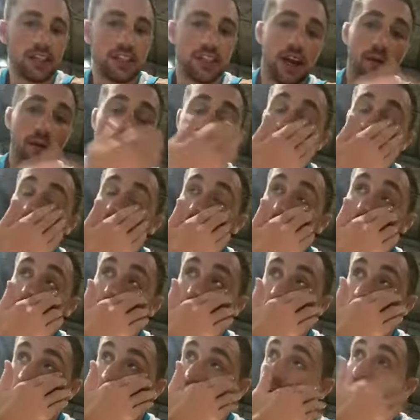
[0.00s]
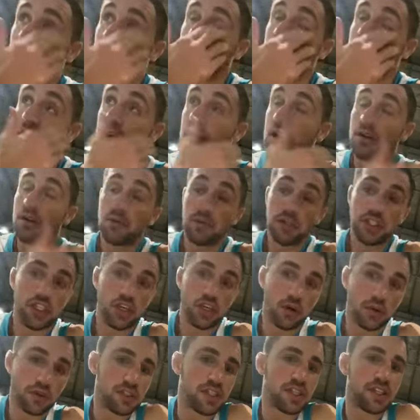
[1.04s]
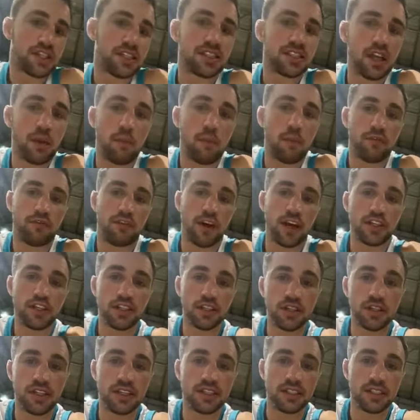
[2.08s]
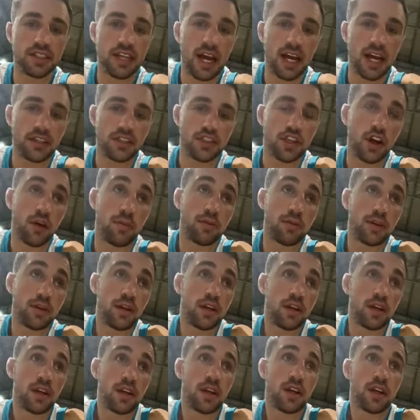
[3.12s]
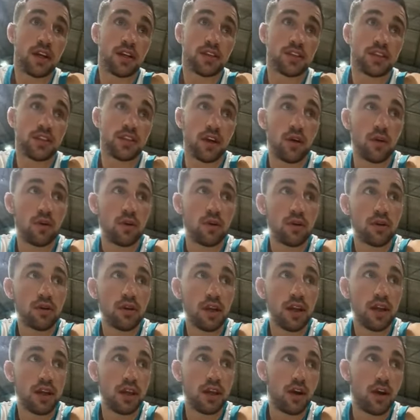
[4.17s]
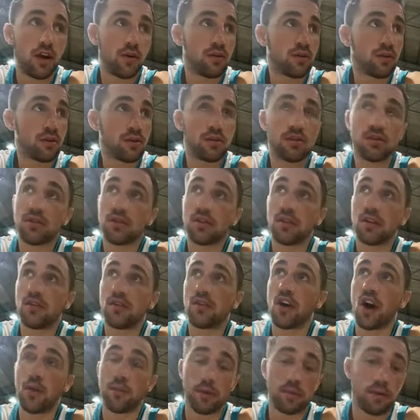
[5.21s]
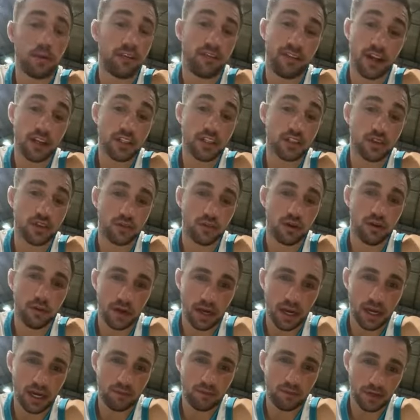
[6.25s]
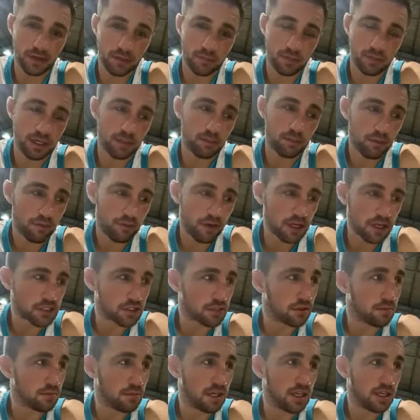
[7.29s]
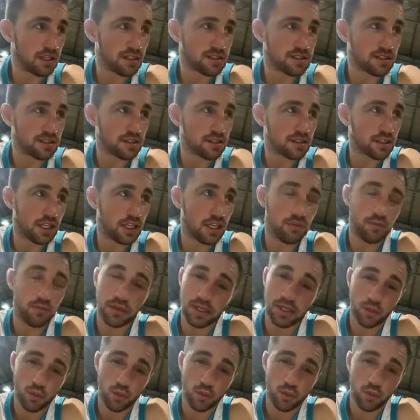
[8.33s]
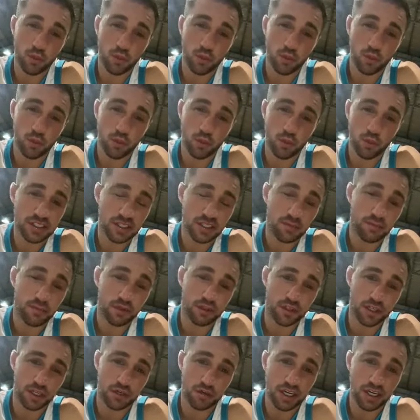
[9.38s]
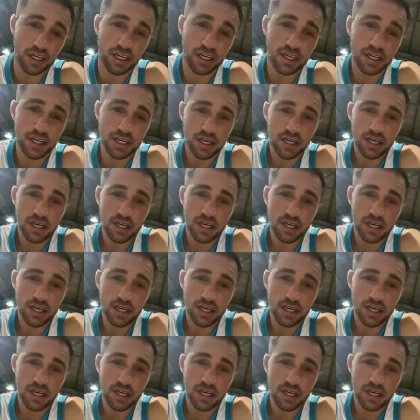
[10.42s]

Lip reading: shape. I mean, listen. We chose this as a profession. This is our job. So, you know, you've got to be professional with it. And I think being professional means keeping your weight to a reasonable degree,